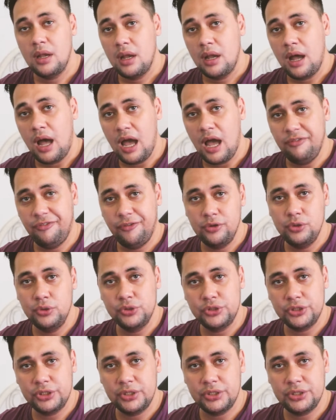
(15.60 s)
iPhone
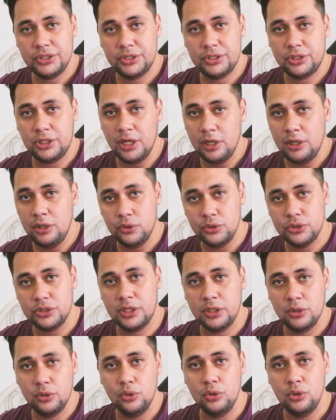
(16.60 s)
users still use the
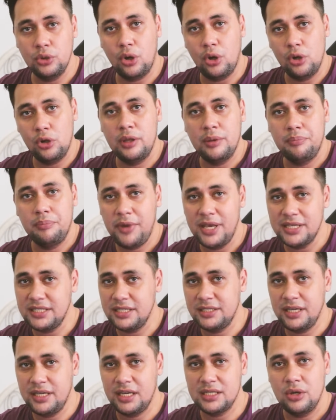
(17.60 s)
good old
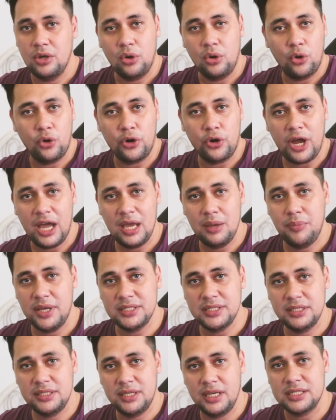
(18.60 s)
Messages or
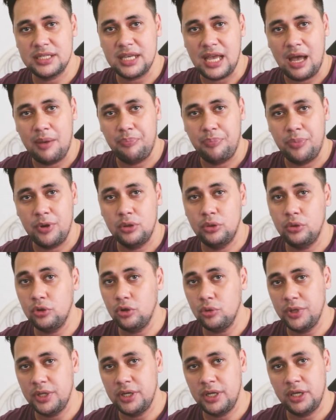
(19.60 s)
iMessages app to
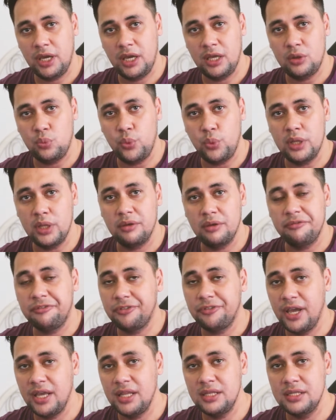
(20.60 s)
communicate with
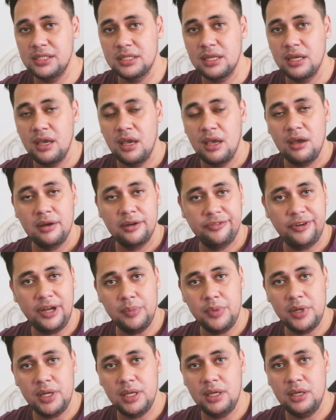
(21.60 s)
friends,
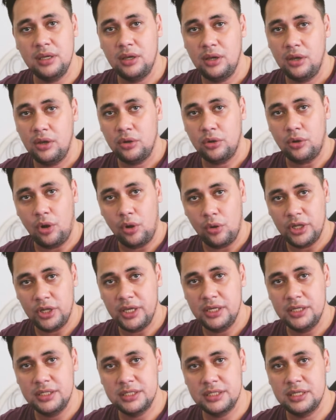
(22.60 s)
family,
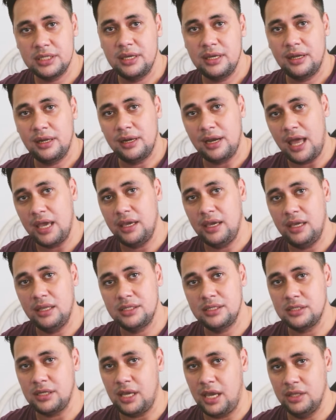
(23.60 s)
colleagues,
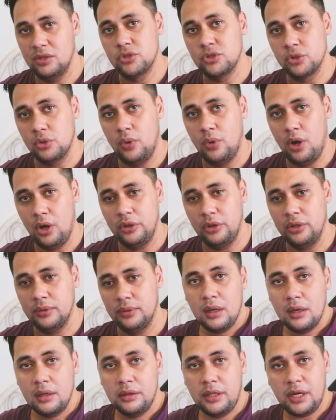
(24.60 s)
clients, and so on.
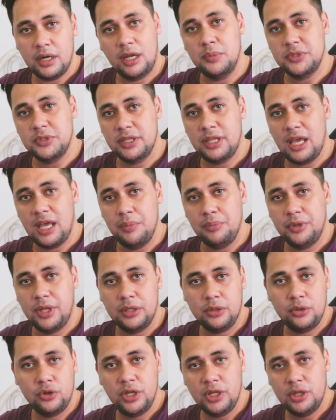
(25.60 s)
There comes a time
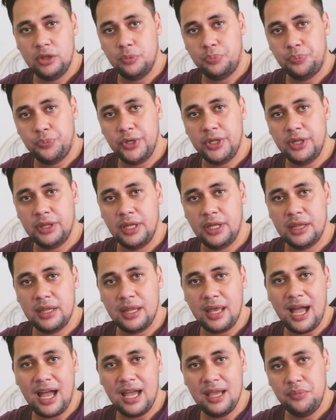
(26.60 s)
that you need to print that
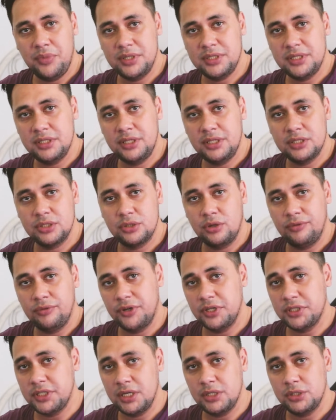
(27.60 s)
iMessages
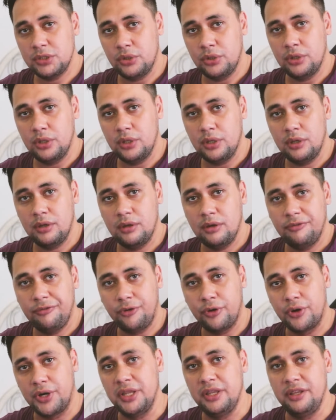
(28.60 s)
conversation
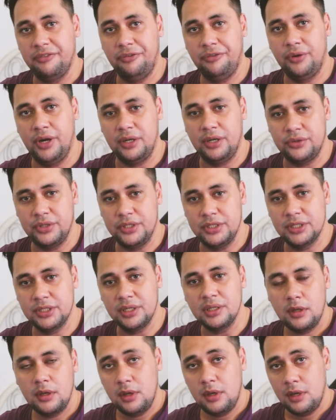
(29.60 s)
for a different
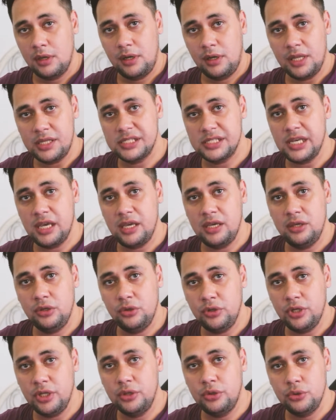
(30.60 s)
reason. Let's say you
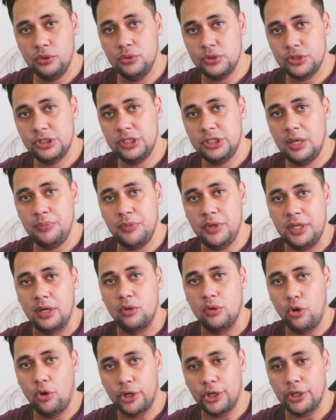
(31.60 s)
need to use them in a
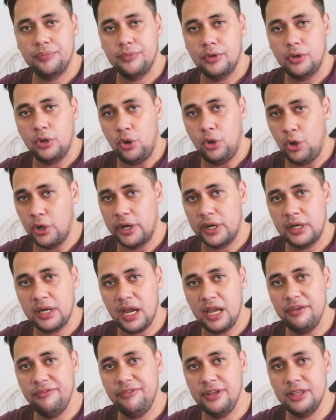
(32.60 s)
court or
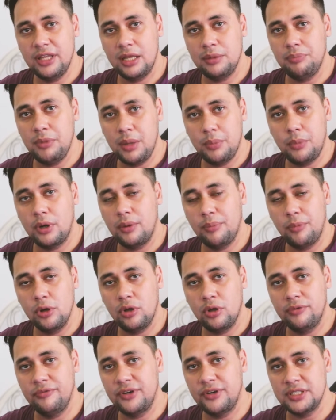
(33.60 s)
archiving that memorable
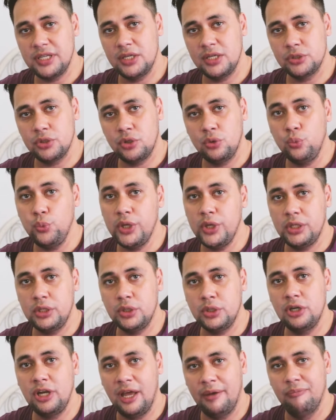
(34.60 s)
conversation with
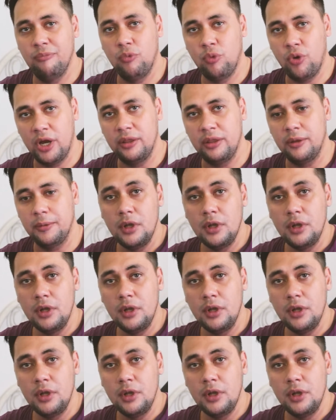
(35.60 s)
your loved one.